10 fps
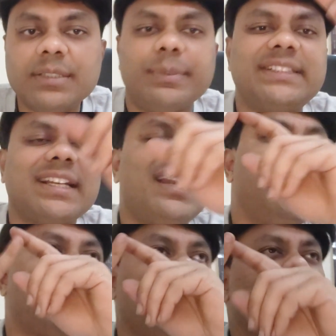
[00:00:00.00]
So basically,
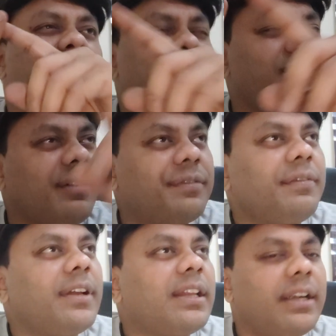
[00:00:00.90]
it can be a
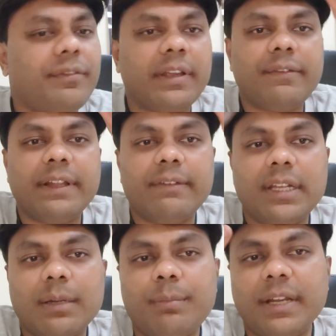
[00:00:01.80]
software that we have
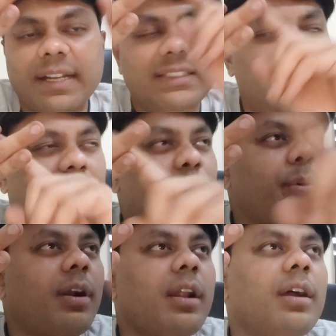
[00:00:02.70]
developed, a digital
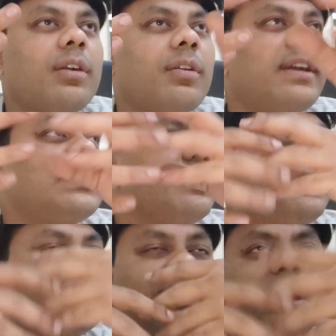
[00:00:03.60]
product, or it's a
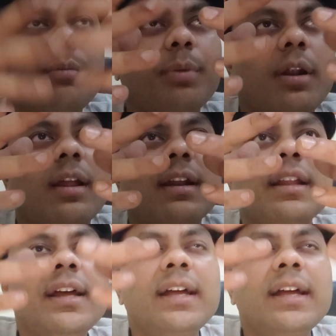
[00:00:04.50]
physical product.